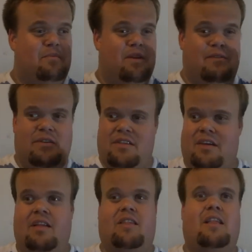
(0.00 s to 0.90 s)

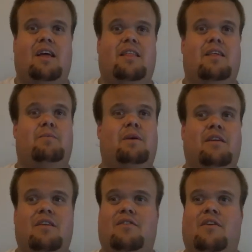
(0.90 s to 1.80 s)
results like this,
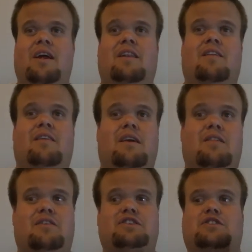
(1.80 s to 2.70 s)
because it's great to see.
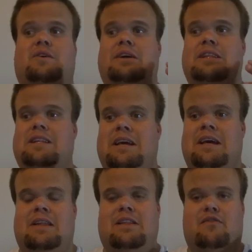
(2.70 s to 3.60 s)
It's just showing that
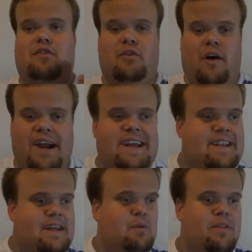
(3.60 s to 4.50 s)
there's
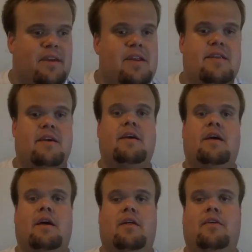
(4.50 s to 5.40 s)
variety within
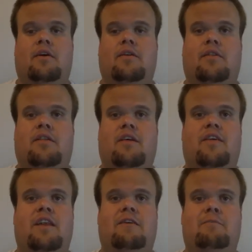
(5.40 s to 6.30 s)
the
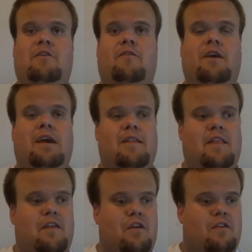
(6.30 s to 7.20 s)
Southern Hemisphere, and
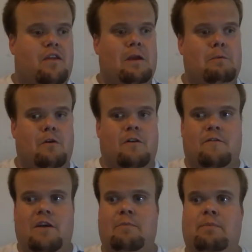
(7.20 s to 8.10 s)
that those teams are
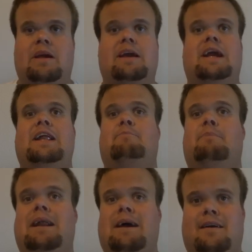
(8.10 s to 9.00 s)
developing and getting
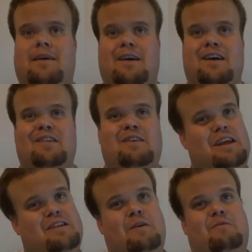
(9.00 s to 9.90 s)
better. So
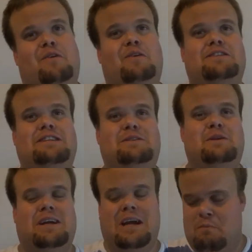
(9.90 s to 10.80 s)
let's hope for
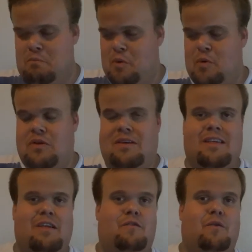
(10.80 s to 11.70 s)
continuing and more
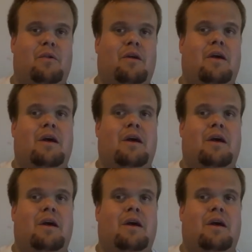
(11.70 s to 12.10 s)
successful